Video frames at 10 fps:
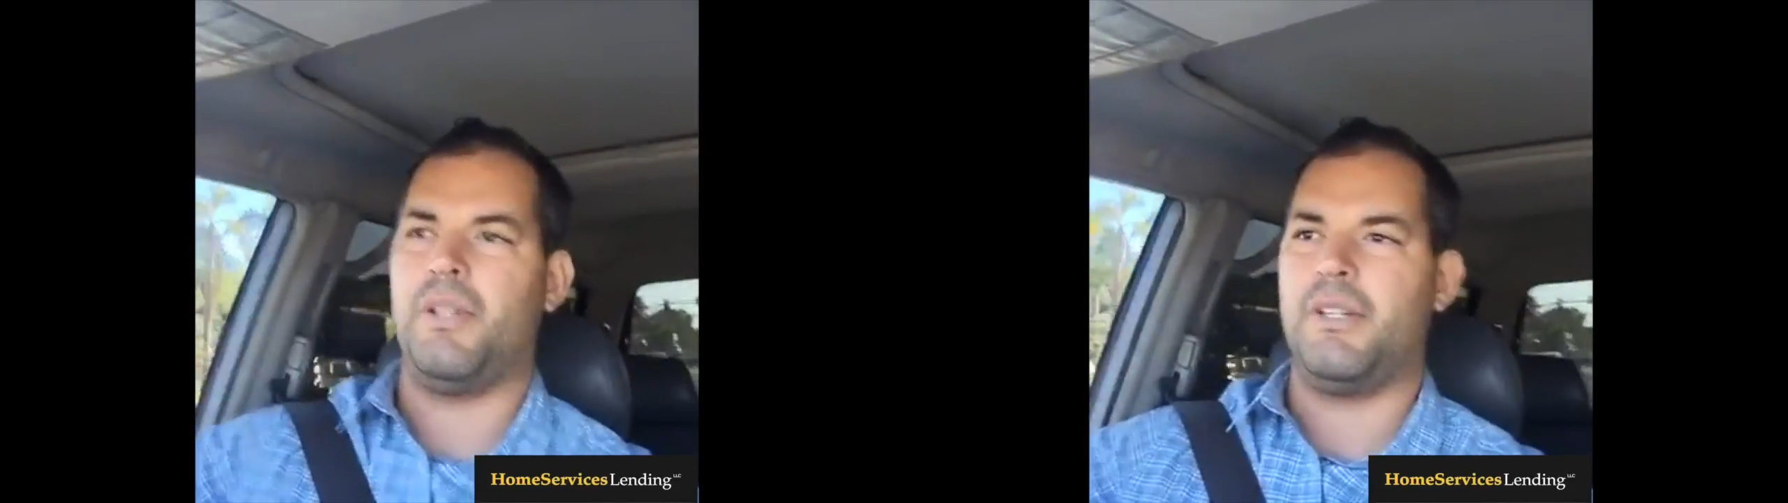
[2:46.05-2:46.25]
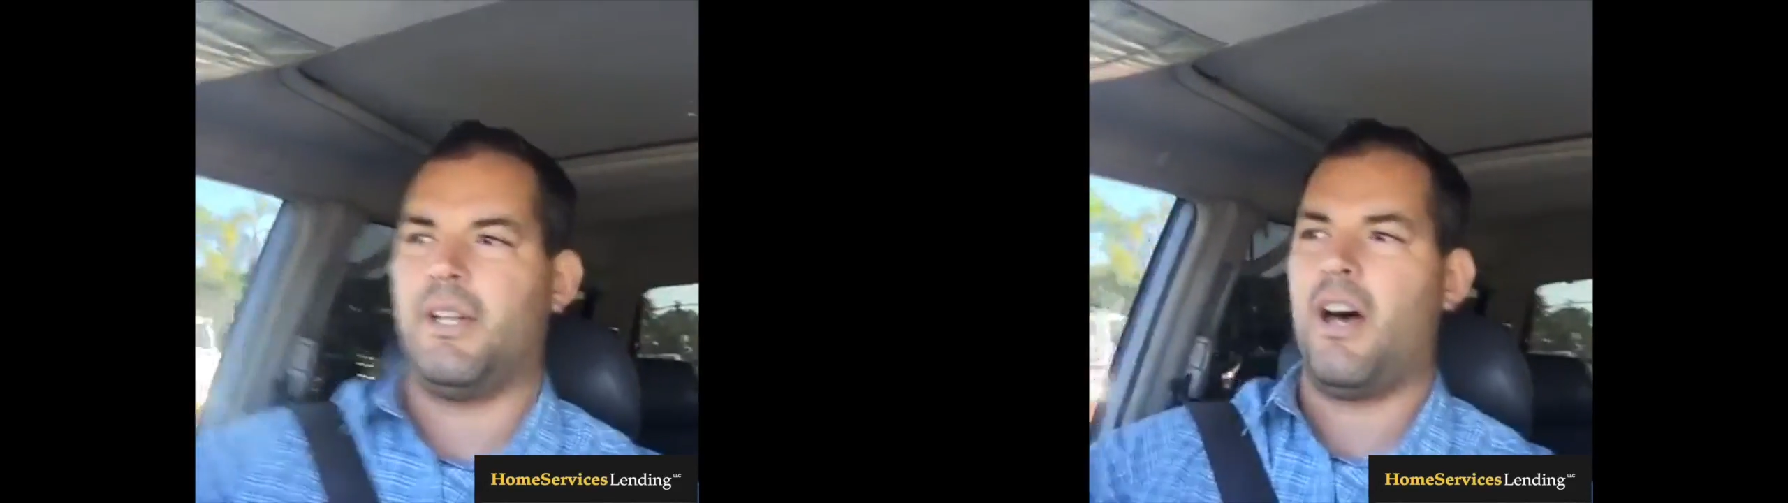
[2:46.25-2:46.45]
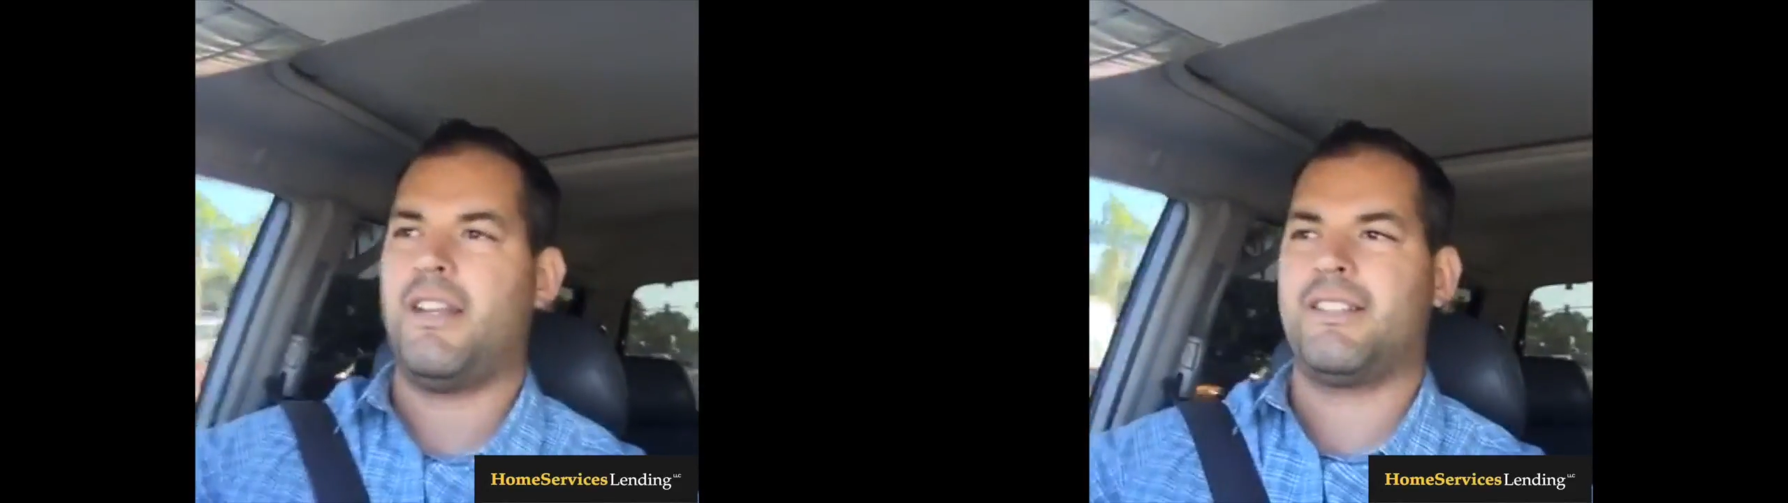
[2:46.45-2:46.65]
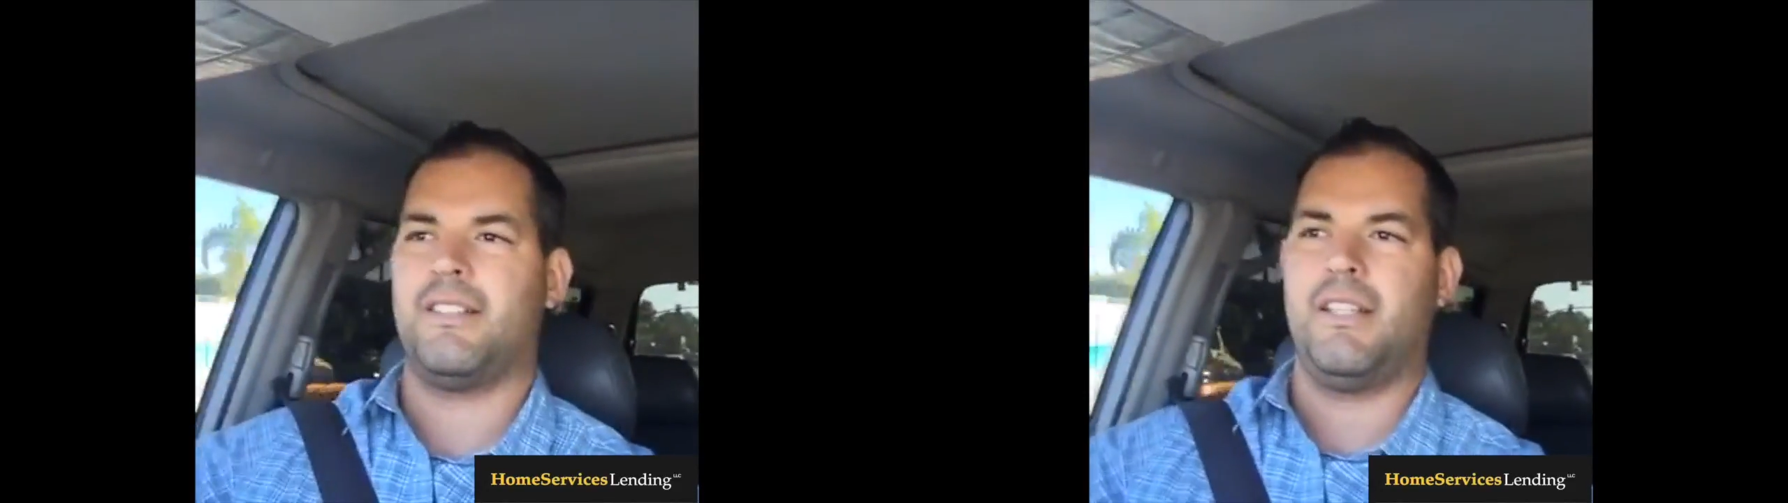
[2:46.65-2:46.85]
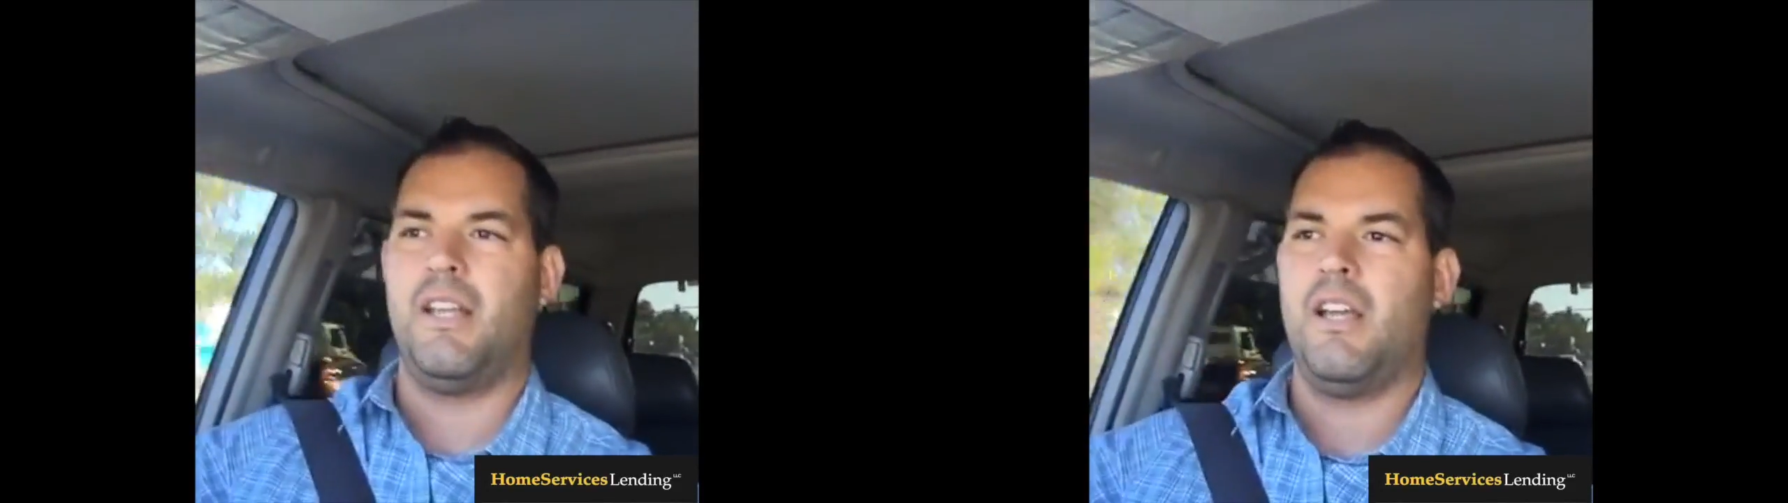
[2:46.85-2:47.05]
and
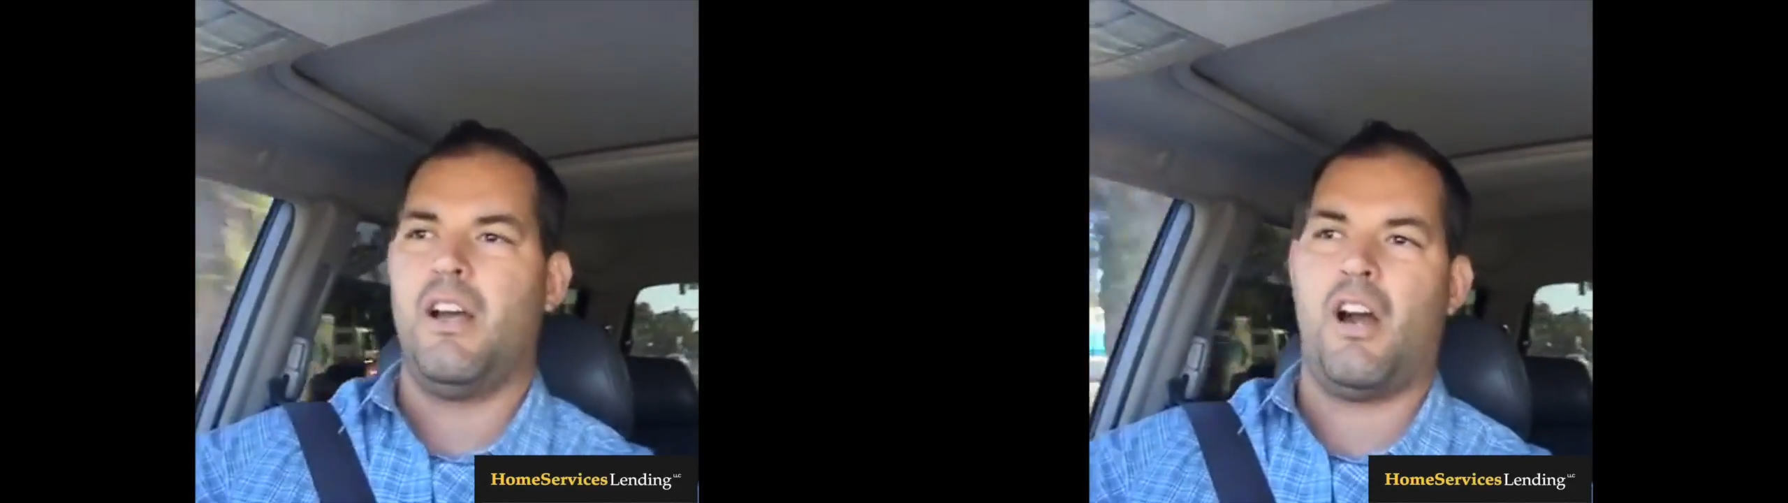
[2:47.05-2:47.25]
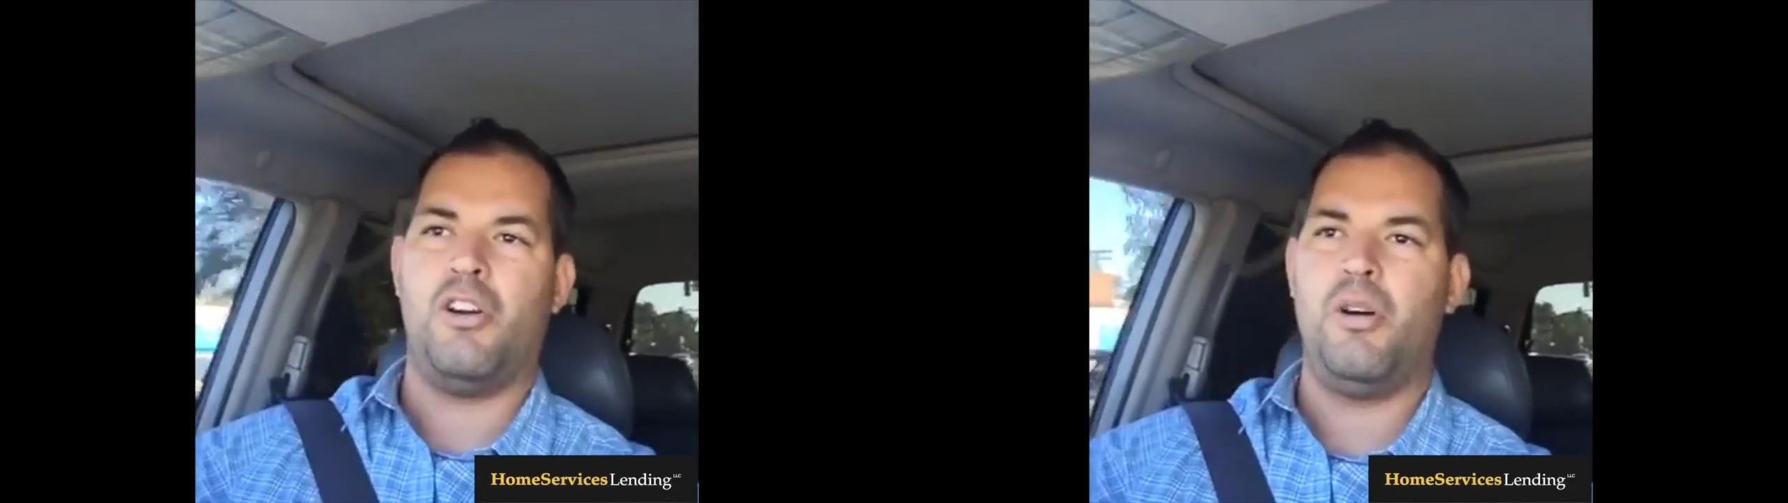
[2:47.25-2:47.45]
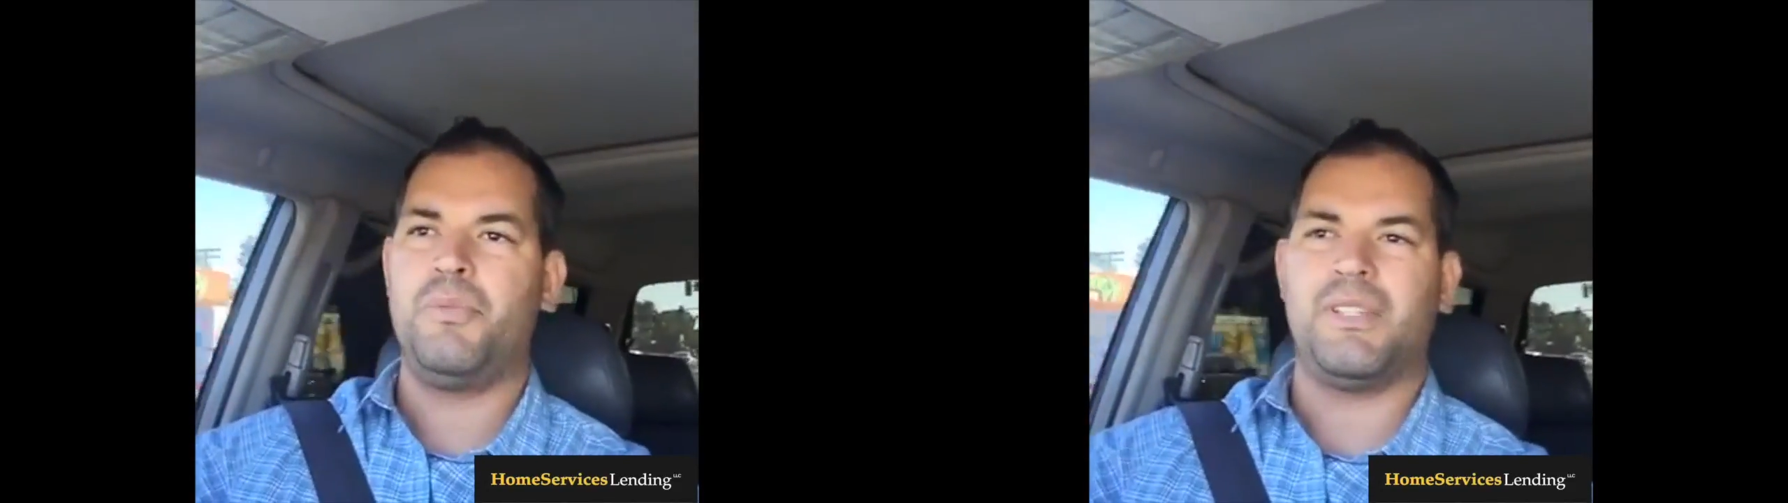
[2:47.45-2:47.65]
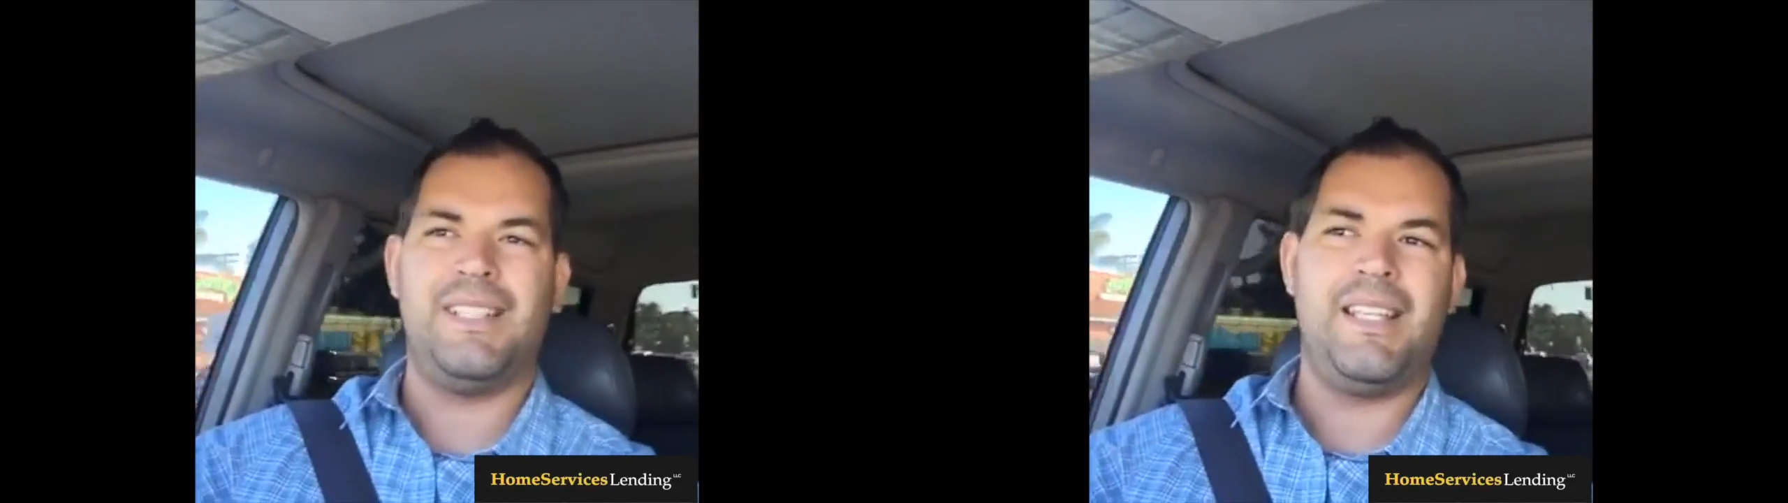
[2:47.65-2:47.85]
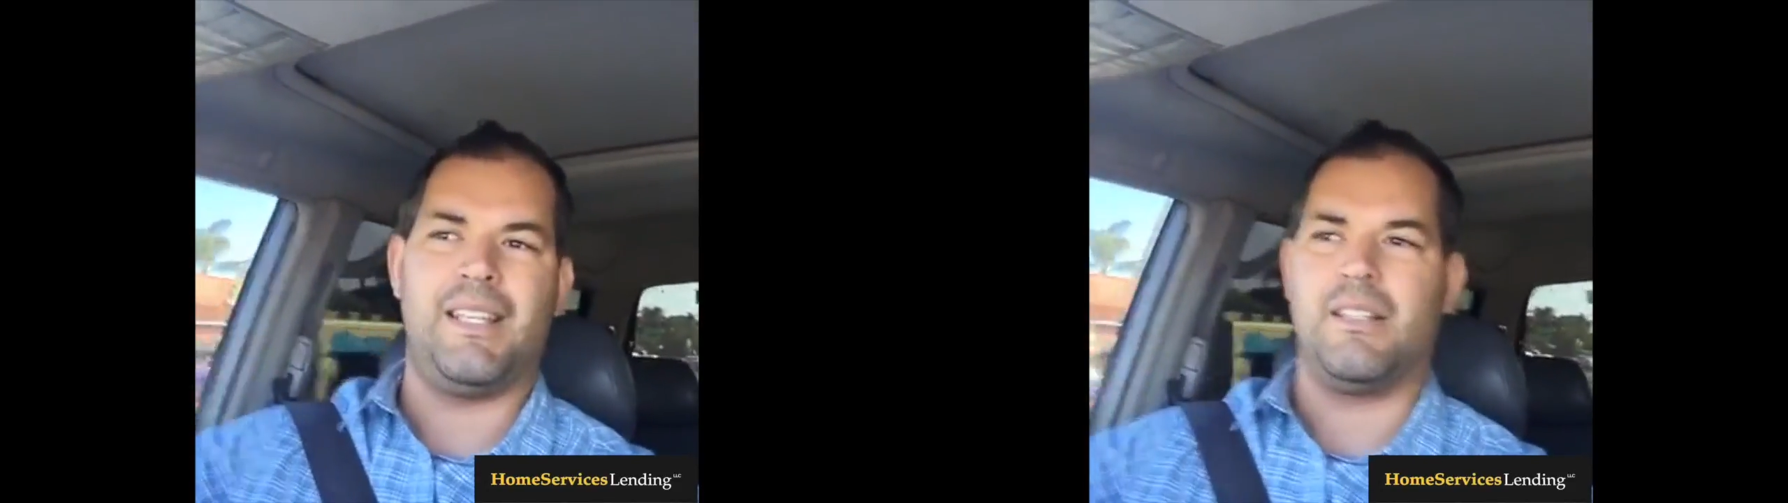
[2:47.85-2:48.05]
honestly, our homes are
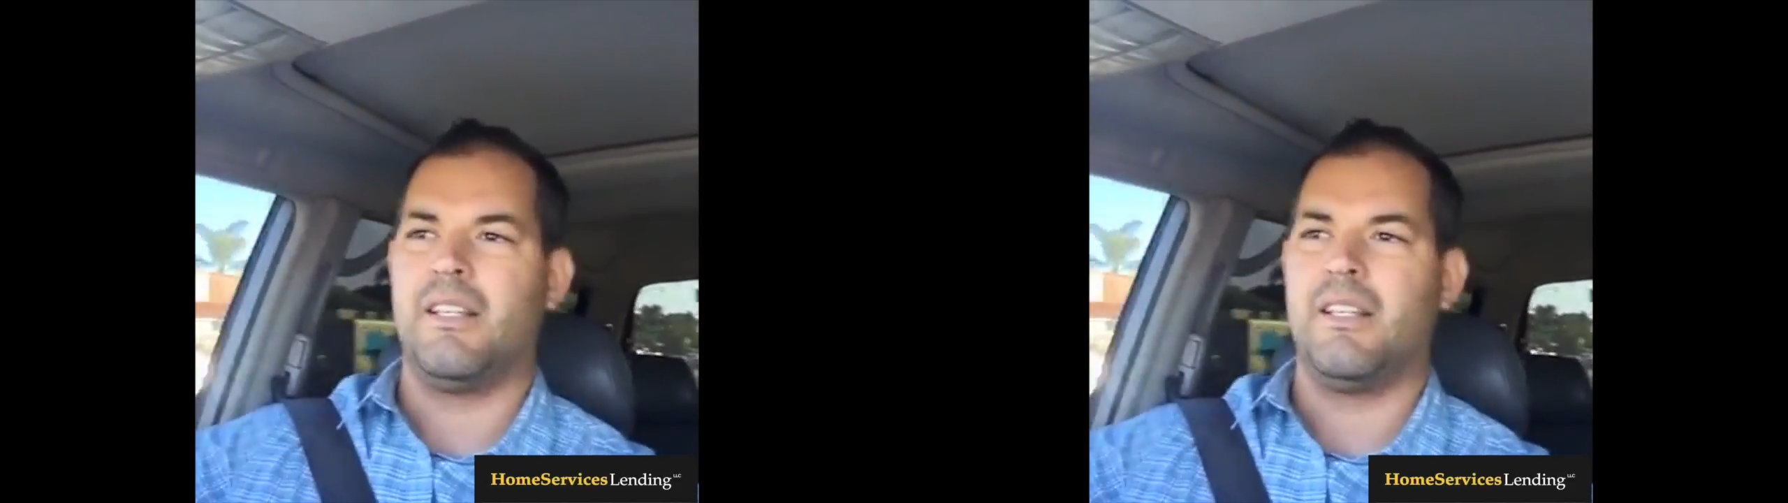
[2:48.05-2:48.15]
leaking.